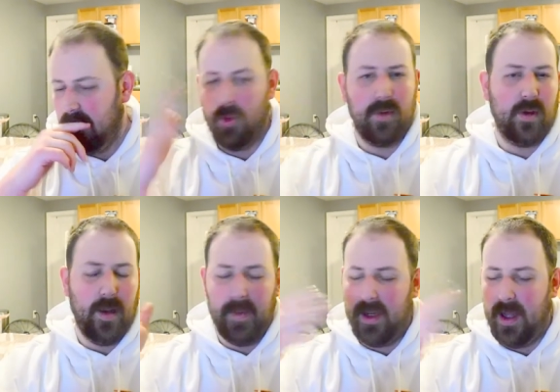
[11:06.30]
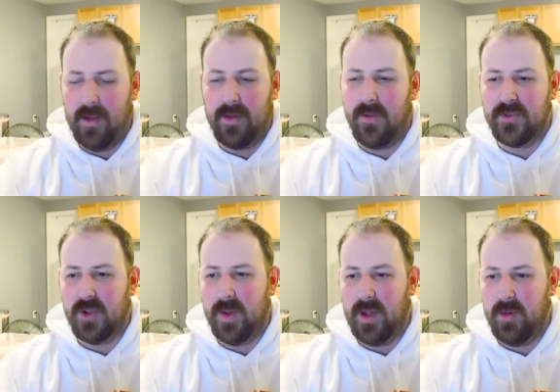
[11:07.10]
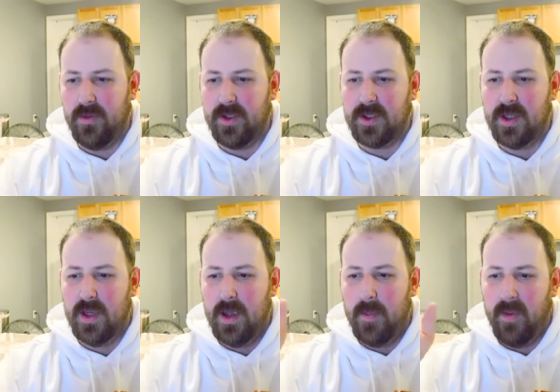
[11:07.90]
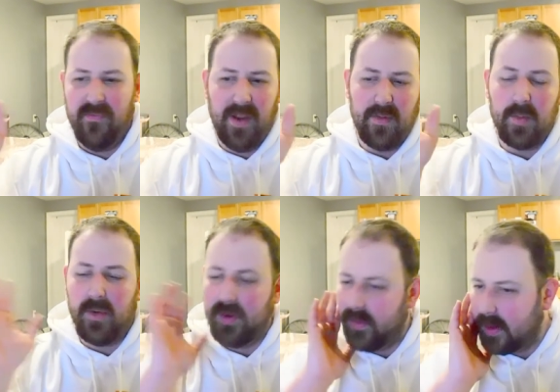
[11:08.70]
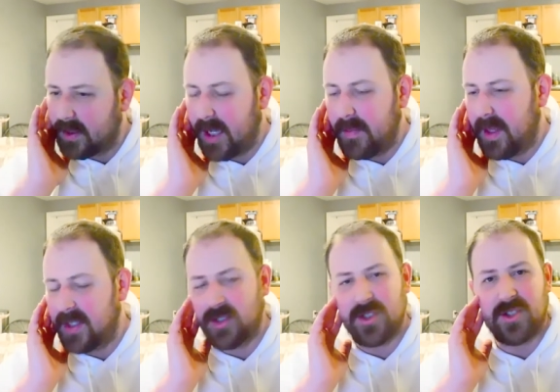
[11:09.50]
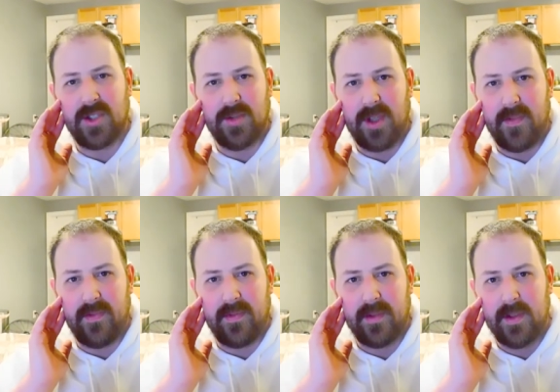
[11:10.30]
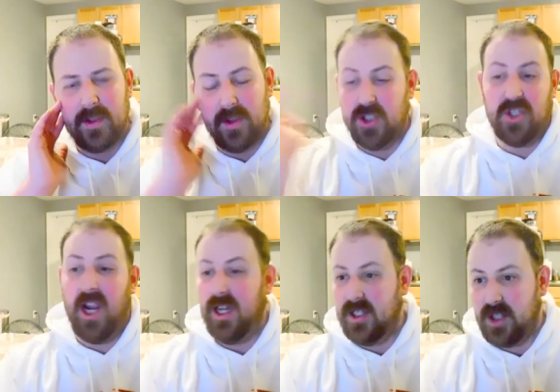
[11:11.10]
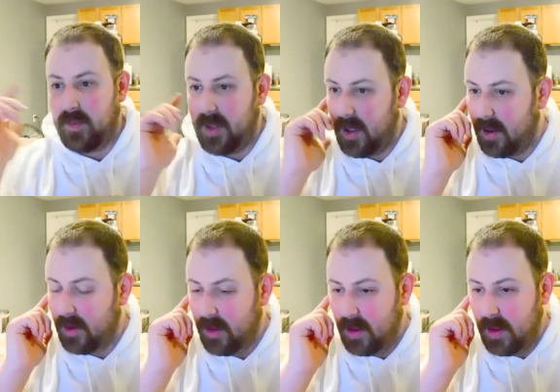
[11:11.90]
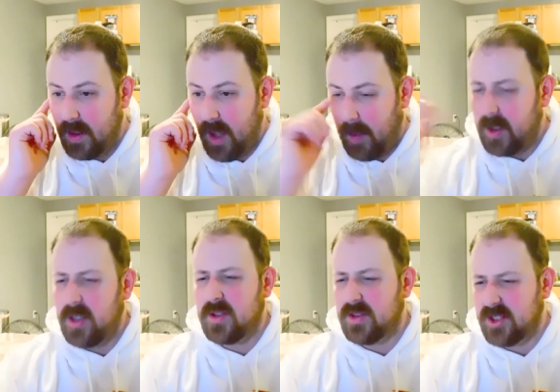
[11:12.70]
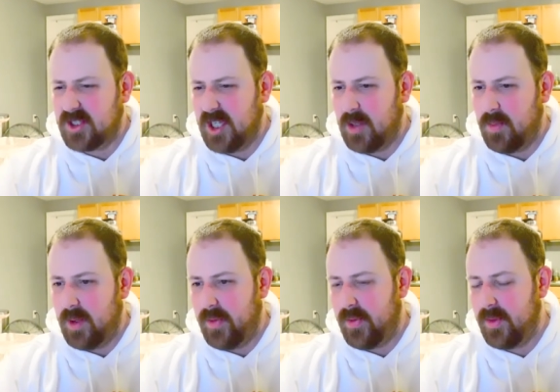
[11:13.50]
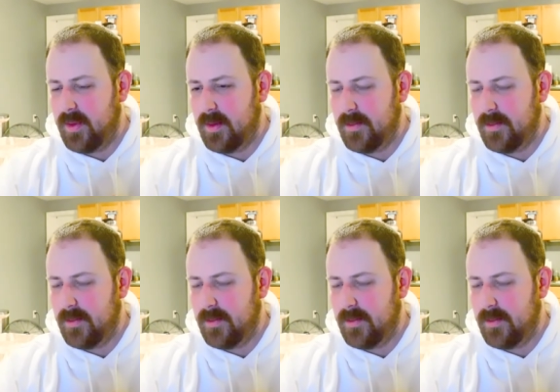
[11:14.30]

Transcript: I mean, I love so many movies. My favorite movie of all time, that is just so tough. The Shining is up there. I'm gonna stick with.